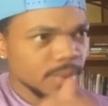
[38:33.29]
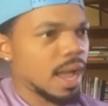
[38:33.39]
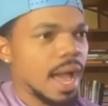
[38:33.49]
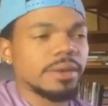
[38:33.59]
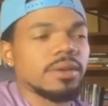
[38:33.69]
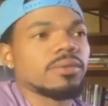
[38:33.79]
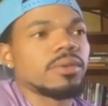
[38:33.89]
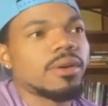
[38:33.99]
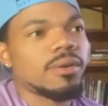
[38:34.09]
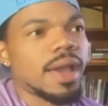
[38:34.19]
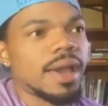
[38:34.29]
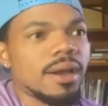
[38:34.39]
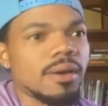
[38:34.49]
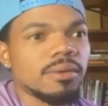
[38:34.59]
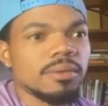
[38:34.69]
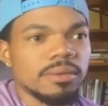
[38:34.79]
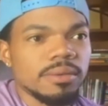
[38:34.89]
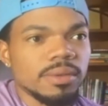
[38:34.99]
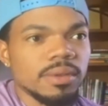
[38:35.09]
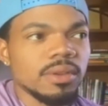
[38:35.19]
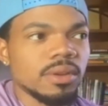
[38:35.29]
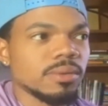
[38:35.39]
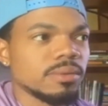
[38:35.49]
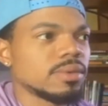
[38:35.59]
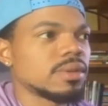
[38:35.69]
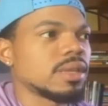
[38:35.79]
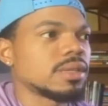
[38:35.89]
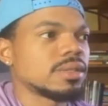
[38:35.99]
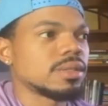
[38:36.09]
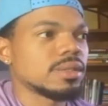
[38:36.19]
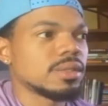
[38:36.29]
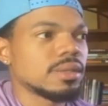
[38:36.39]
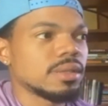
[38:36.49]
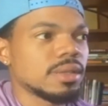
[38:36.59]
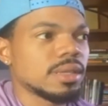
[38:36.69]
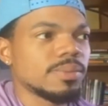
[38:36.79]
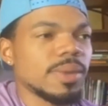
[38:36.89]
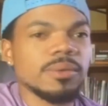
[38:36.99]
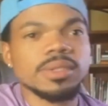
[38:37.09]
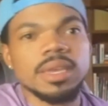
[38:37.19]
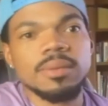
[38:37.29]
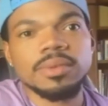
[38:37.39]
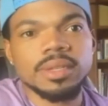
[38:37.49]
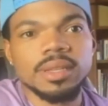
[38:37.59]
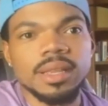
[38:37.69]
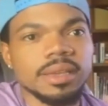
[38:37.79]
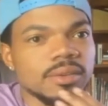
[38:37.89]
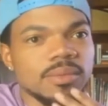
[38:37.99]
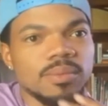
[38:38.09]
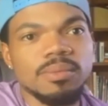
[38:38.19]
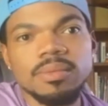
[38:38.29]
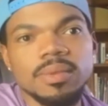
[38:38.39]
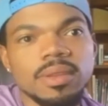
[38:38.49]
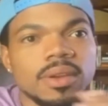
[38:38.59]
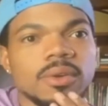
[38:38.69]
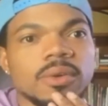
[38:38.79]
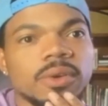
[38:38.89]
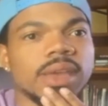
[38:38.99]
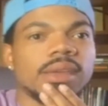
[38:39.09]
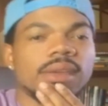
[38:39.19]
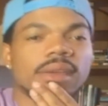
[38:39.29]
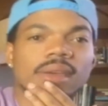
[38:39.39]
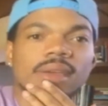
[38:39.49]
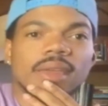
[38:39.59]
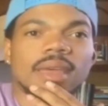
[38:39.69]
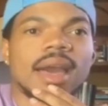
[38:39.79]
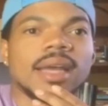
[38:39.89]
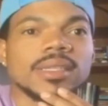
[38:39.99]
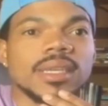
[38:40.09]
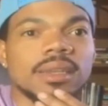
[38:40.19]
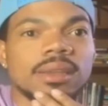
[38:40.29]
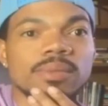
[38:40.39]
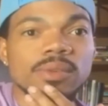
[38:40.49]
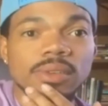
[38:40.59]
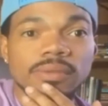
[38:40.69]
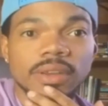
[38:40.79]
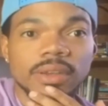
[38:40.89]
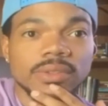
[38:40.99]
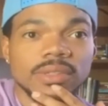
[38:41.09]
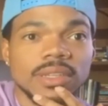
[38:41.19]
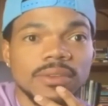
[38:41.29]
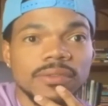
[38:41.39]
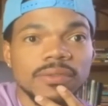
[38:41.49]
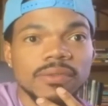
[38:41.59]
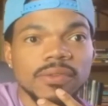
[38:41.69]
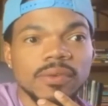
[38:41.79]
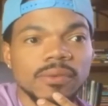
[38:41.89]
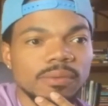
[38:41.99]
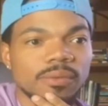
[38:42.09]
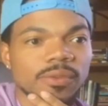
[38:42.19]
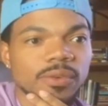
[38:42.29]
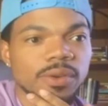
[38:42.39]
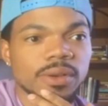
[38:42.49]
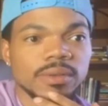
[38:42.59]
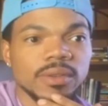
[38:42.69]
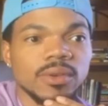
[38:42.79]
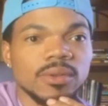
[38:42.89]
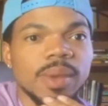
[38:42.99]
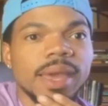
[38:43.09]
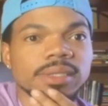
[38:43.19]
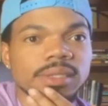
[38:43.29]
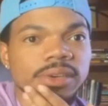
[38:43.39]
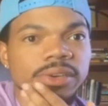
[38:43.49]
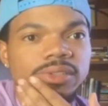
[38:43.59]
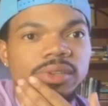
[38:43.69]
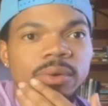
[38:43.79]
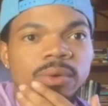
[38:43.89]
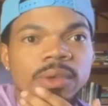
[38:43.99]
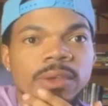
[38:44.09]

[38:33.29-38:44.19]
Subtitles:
I don't know how, this man was able to create content and music videos and stuff for the past year or so,